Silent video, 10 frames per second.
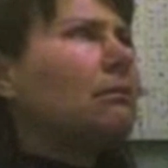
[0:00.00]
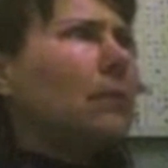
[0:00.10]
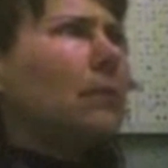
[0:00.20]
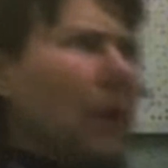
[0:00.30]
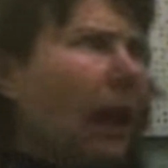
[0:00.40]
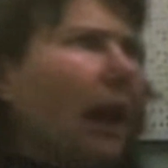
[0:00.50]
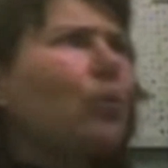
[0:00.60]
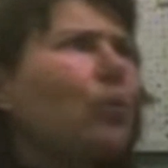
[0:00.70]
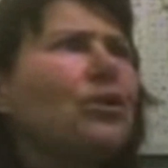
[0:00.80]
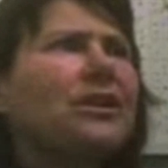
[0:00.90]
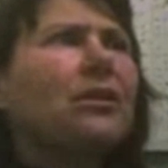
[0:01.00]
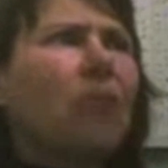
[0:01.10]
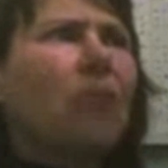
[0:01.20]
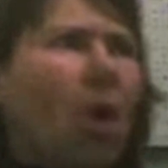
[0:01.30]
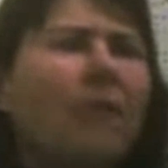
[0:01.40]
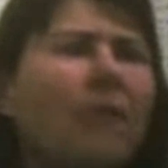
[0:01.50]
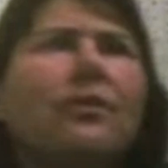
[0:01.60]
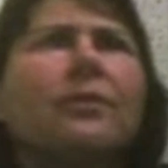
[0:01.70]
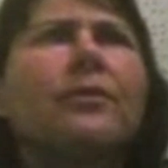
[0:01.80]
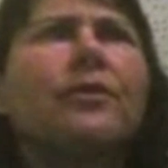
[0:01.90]
Yeah, I worked at a law firm
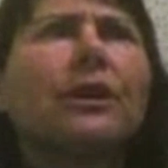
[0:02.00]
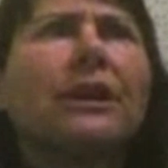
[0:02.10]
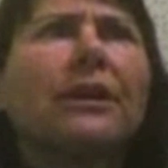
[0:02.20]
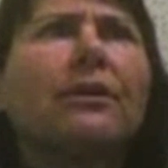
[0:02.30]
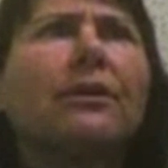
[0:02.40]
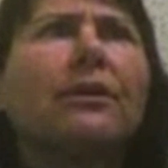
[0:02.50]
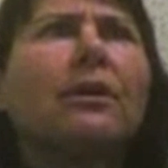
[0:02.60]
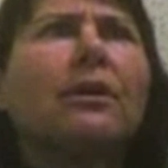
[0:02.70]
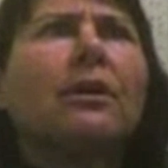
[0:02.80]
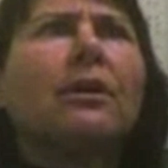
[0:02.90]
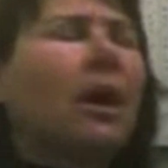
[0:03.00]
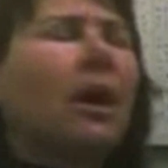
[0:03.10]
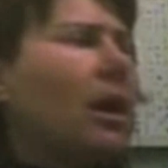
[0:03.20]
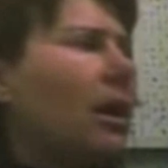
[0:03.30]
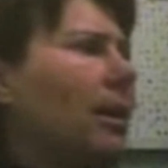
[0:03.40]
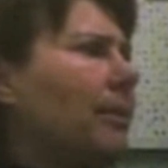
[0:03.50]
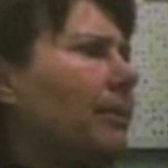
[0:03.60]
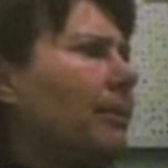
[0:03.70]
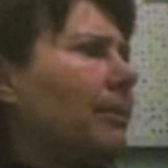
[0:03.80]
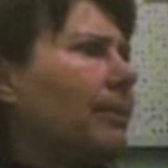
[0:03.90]
for a year, and
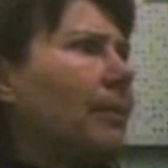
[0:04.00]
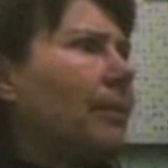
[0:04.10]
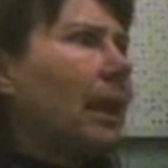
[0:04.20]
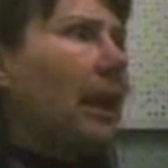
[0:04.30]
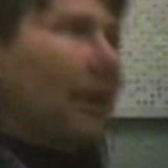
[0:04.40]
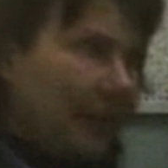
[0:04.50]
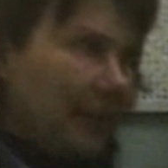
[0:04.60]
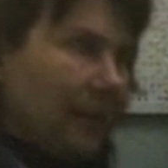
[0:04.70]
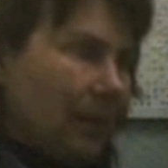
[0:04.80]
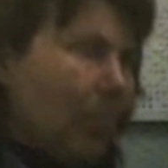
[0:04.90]
then came